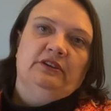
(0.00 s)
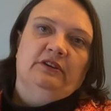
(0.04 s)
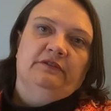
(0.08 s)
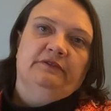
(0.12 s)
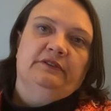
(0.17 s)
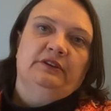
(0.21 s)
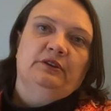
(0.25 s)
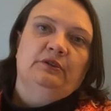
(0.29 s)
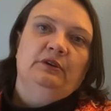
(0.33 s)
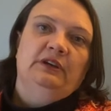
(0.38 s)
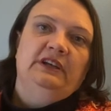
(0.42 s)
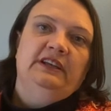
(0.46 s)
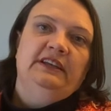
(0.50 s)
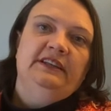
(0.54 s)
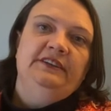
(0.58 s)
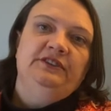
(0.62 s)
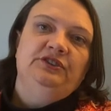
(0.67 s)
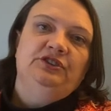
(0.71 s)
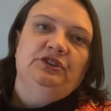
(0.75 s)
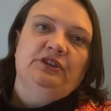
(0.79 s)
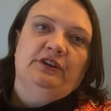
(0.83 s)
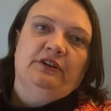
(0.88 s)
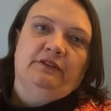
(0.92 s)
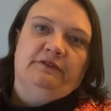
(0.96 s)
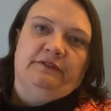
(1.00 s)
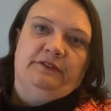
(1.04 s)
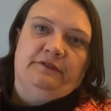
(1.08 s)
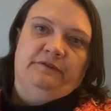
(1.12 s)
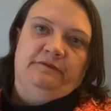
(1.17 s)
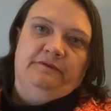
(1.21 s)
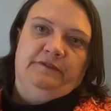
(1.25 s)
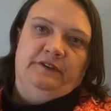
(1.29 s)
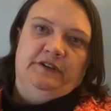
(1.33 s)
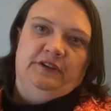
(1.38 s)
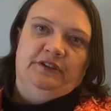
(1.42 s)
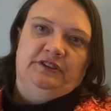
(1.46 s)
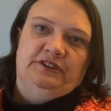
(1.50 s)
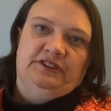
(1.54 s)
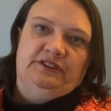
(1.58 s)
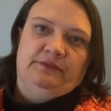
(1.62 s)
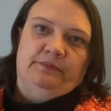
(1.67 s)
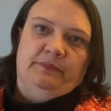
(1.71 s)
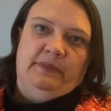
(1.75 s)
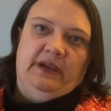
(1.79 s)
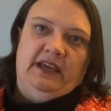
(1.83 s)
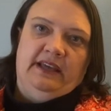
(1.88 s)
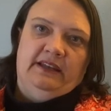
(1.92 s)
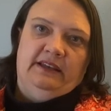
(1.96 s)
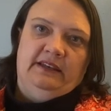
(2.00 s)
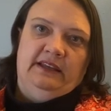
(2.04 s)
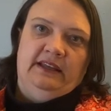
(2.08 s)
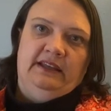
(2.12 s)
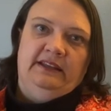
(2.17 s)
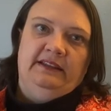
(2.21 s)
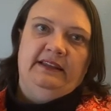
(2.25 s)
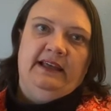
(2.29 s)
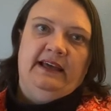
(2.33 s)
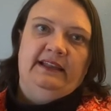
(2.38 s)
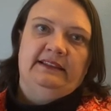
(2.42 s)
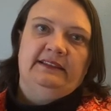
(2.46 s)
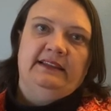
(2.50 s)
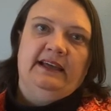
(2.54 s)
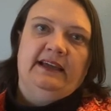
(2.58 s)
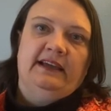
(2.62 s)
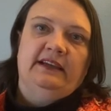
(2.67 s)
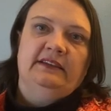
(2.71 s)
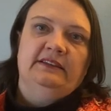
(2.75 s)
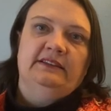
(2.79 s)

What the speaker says: of the religion of the first men in that